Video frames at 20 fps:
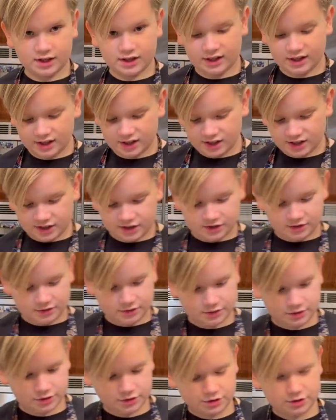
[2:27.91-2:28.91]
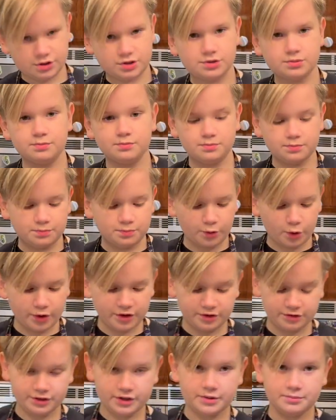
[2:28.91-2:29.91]
and
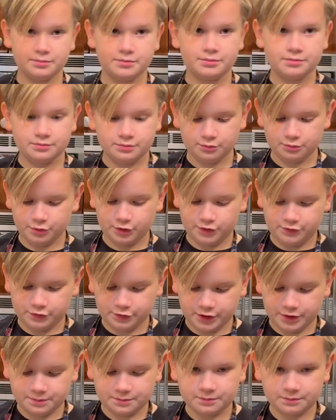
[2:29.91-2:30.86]
boil them briefly.